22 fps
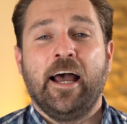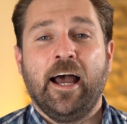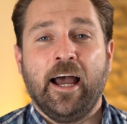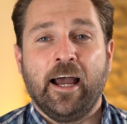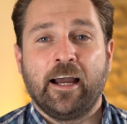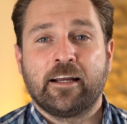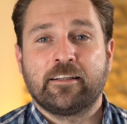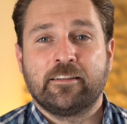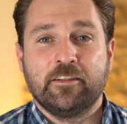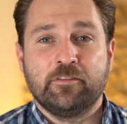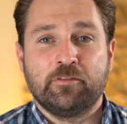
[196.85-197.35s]

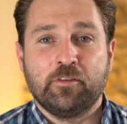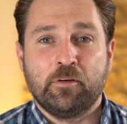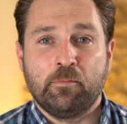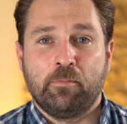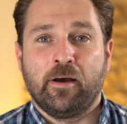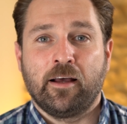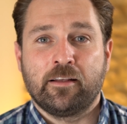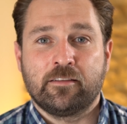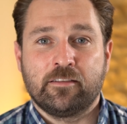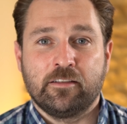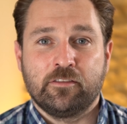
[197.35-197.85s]
active and
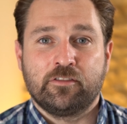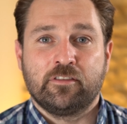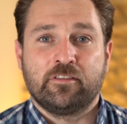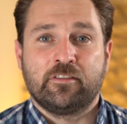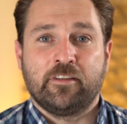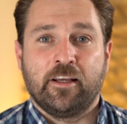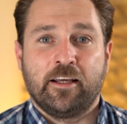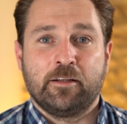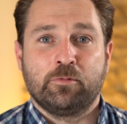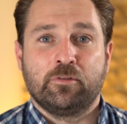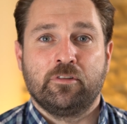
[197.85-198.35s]
passive
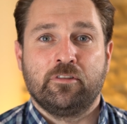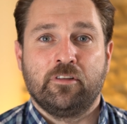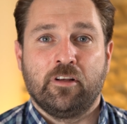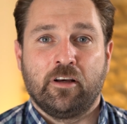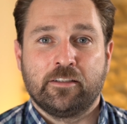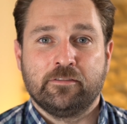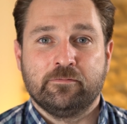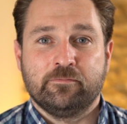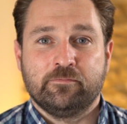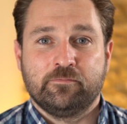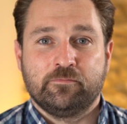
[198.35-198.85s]
sustainable
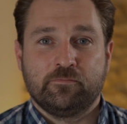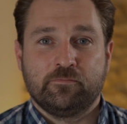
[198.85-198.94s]
design.